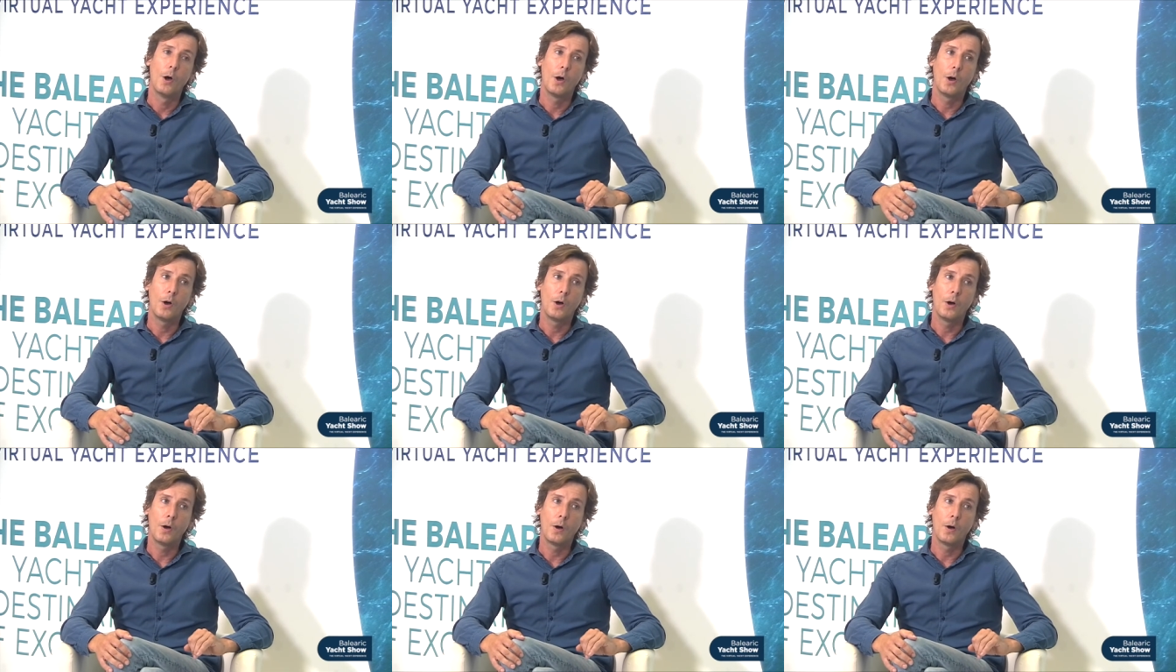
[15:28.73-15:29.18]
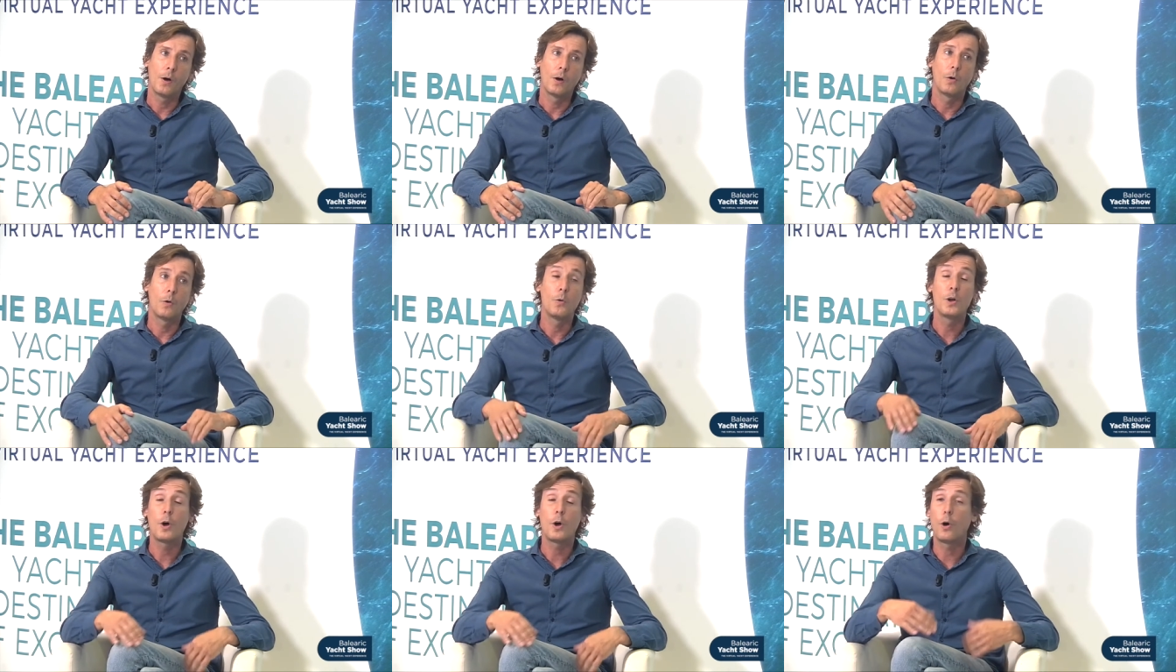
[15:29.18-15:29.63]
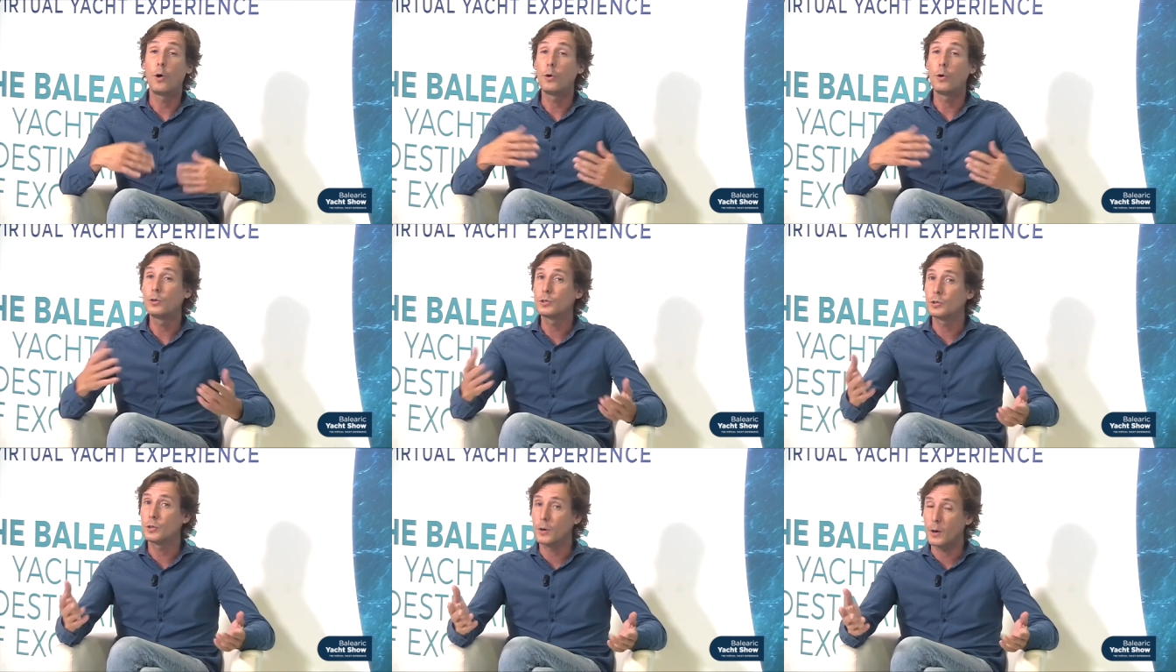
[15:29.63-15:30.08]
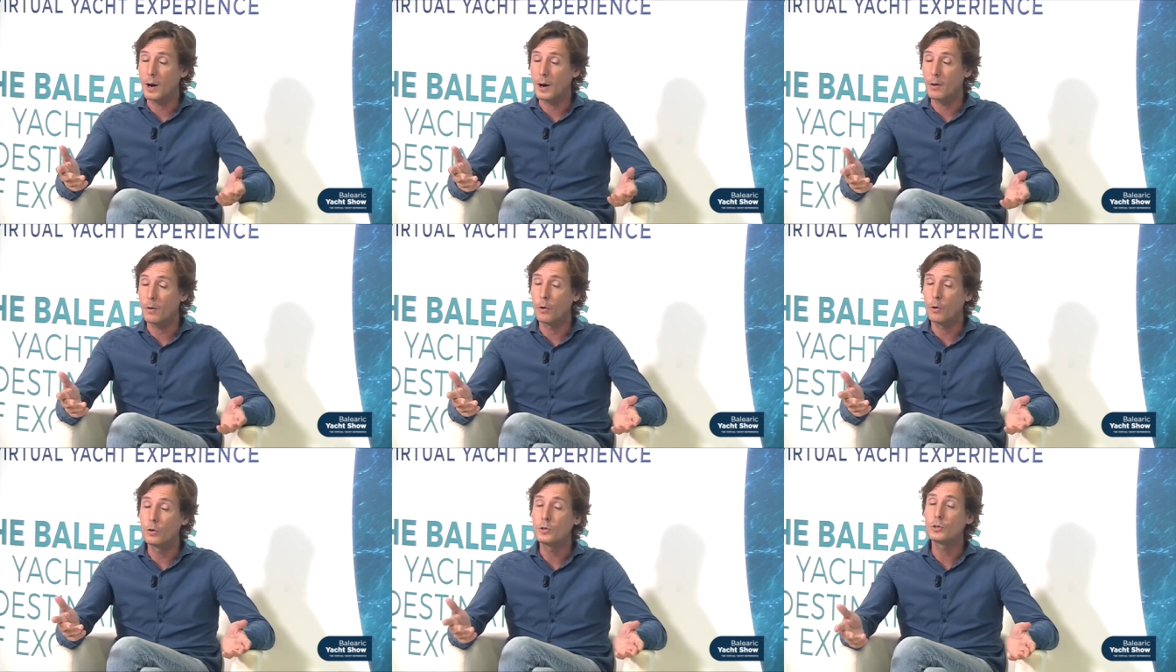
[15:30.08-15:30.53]
uh, we also
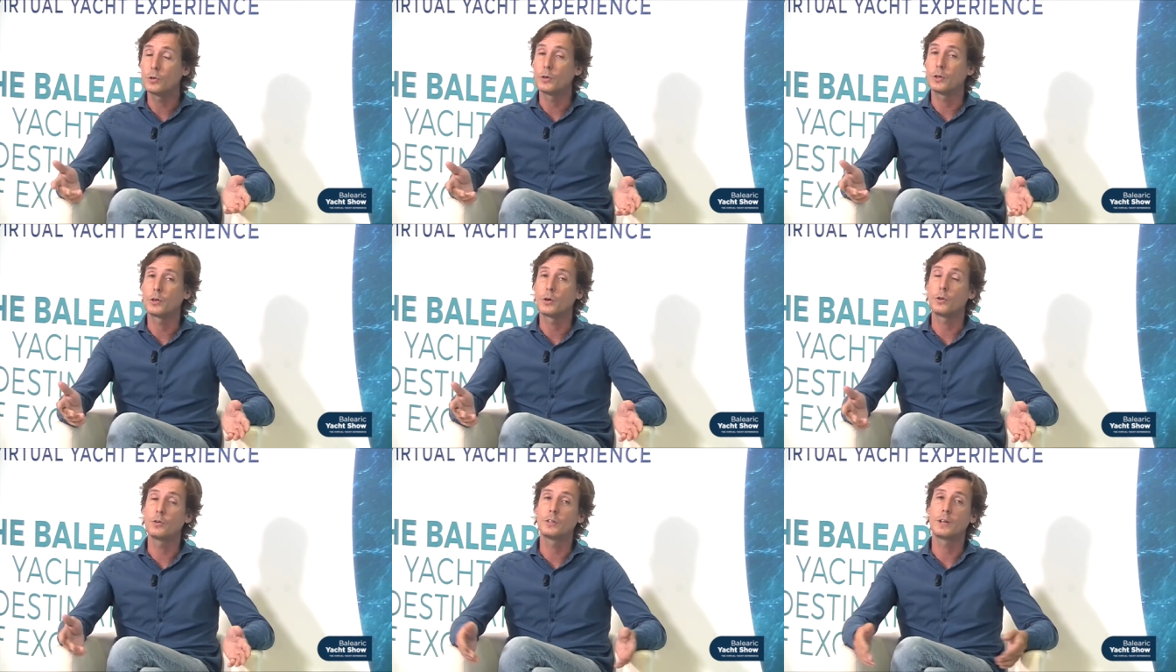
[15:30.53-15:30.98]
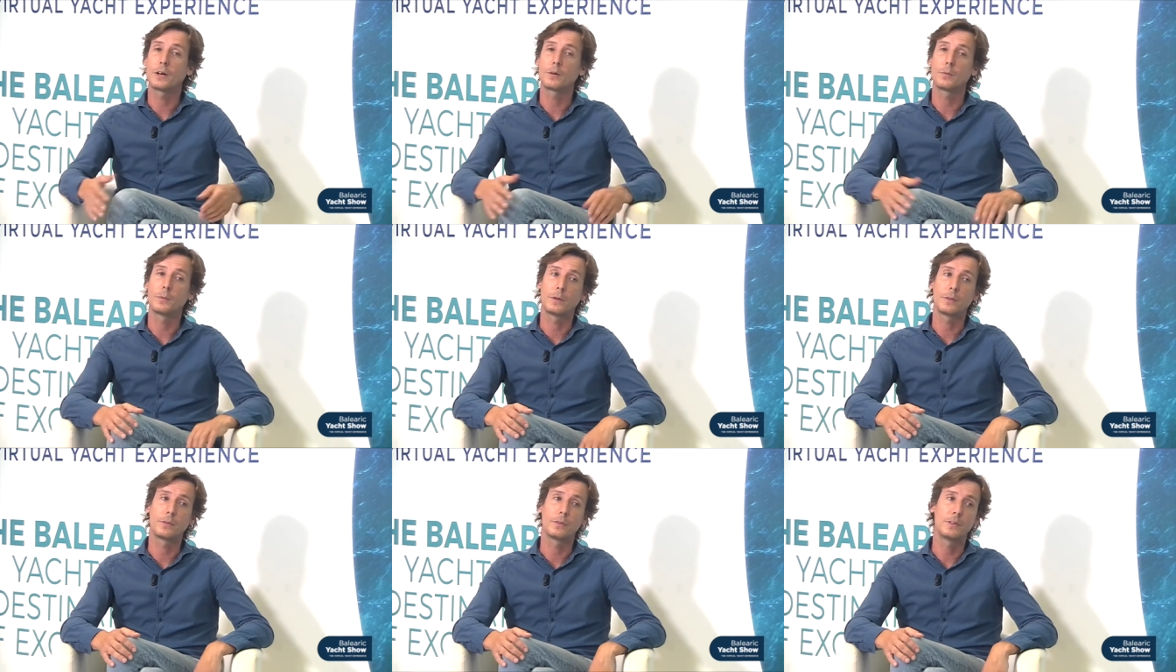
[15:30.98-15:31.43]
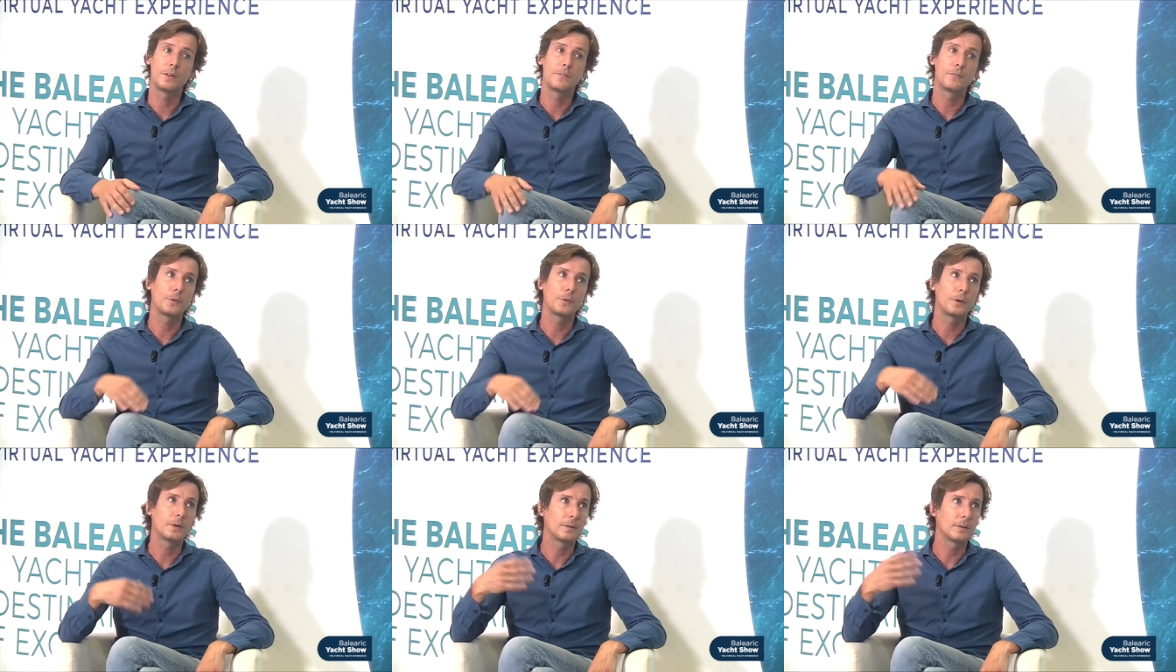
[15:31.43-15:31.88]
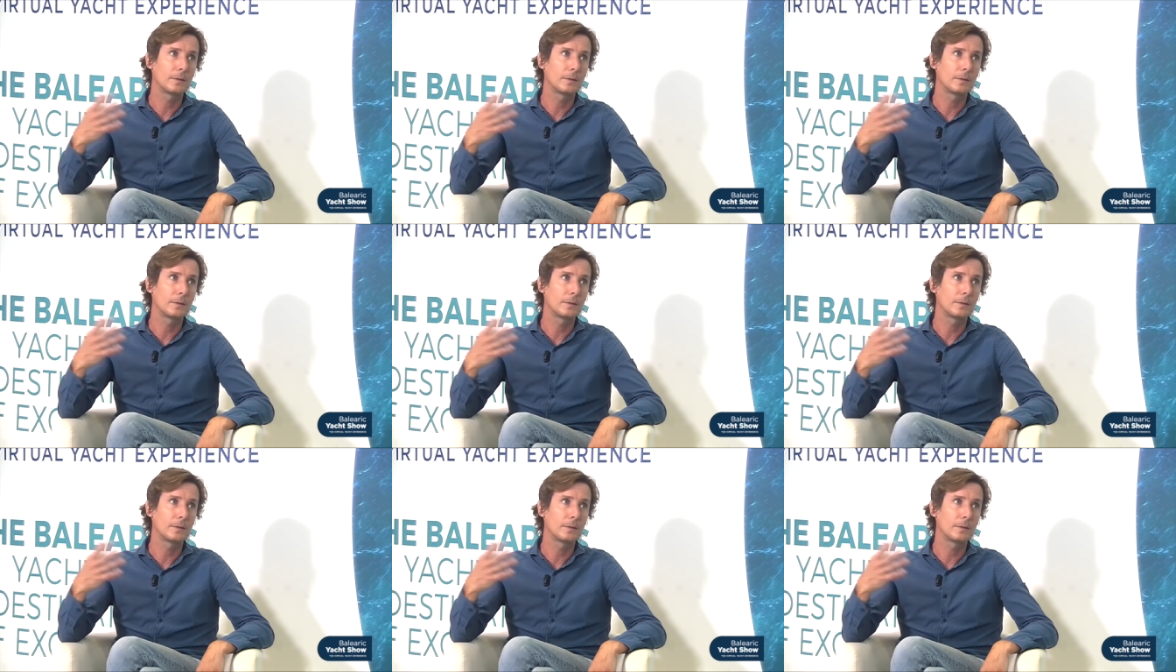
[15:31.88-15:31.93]
are also in contact with different